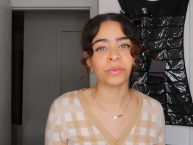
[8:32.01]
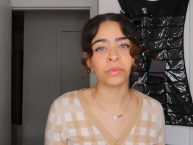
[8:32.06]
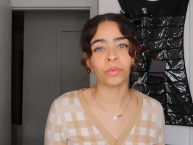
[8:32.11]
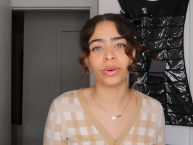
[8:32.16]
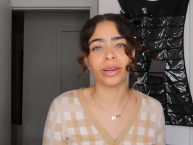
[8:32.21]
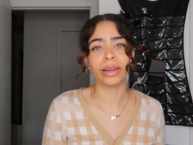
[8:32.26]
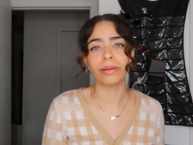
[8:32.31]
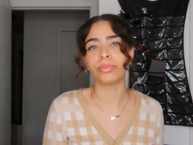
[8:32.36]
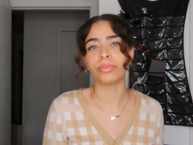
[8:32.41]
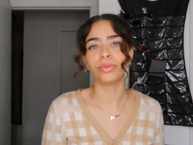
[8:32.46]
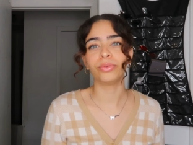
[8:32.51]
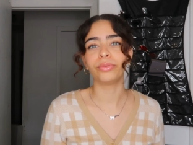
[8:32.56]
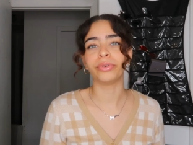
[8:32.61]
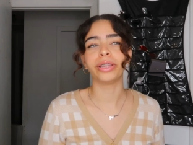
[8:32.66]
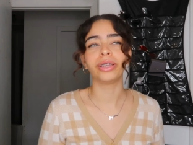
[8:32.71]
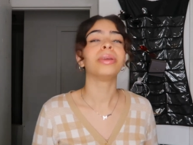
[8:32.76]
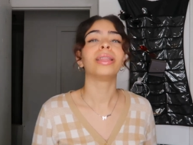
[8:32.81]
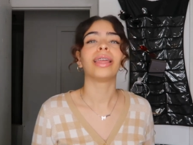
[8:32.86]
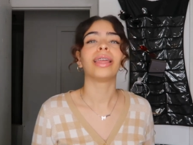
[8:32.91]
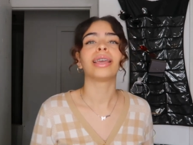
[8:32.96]
what I'm
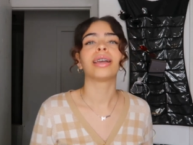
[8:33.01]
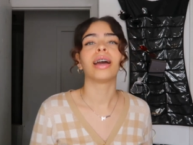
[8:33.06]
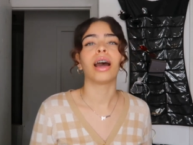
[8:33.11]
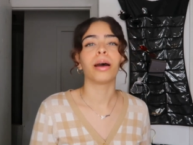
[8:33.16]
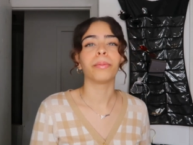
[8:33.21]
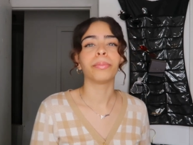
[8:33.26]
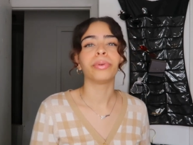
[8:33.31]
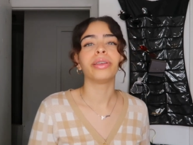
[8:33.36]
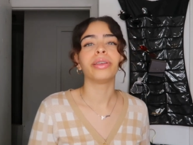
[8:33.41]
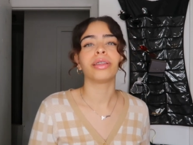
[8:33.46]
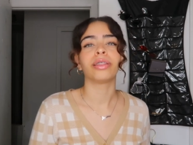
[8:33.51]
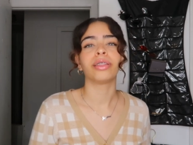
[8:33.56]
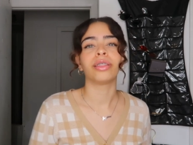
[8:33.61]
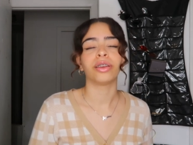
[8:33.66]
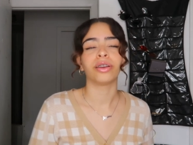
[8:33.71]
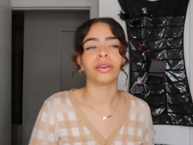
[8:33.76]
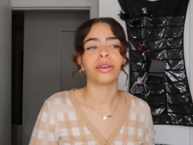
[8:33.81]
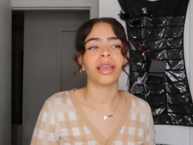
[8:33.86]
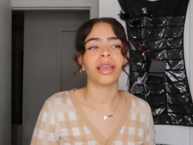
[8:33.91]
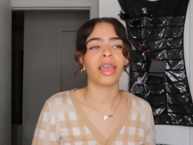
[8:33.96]
doing. I'd be like copying
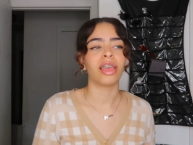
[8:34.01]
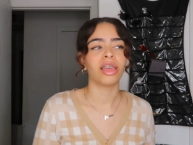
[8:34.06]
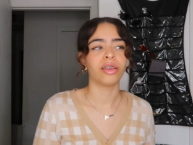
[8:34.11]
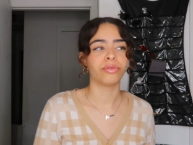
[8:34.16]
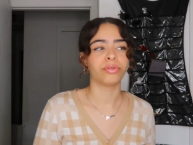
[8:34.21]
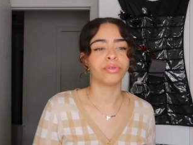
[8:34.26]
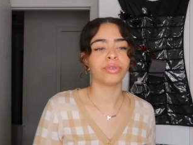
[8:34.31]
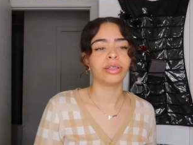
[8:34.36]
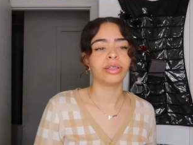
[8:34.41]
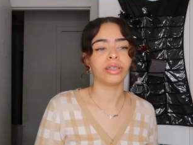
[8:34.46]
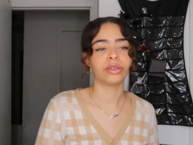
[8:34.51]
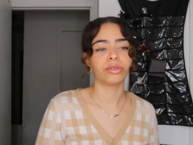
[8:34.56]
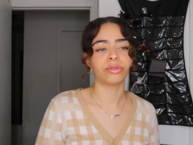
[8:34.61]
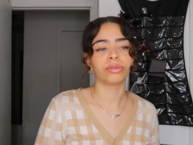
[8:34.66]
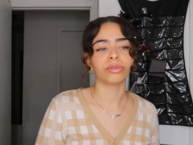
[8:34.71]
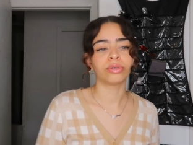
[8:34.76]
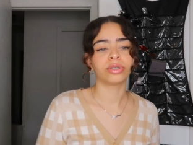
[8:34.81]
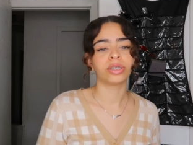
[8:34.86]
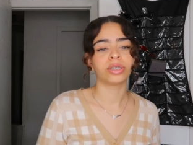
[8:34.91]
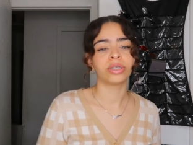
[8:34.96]
their every
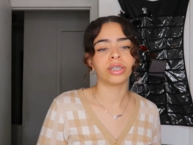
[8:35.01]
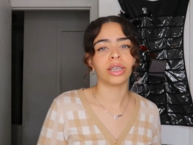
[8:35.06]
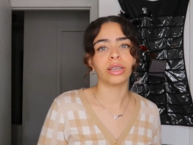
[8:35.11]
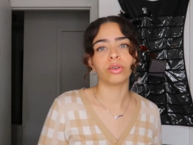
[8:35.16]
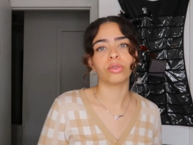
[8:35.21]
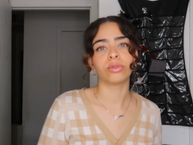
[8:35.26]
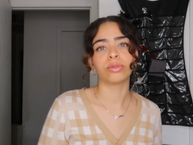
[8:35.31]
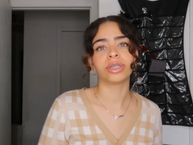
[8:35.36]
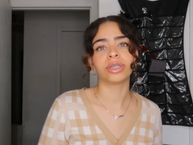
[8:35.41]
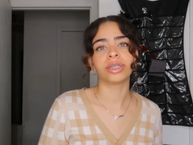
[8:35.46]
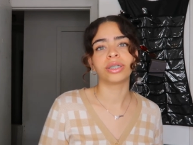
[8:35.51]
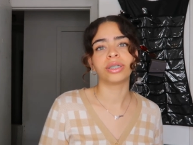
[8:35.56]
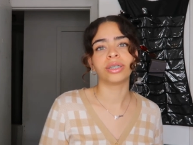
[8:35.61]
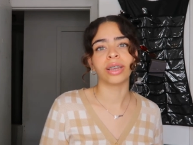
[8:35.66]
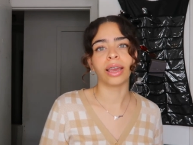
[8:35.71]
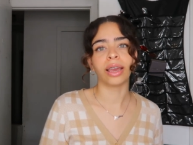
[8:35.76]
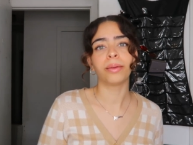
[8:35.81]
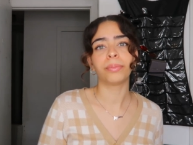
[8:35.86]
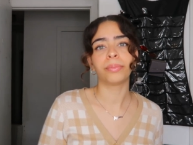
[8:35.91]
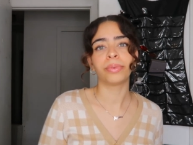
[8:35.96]
little single
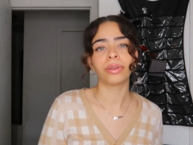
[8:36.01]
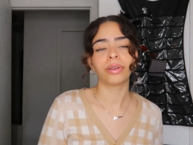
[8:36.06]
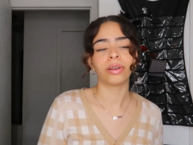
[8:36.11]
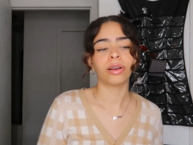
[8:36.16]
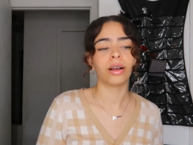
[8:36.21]
step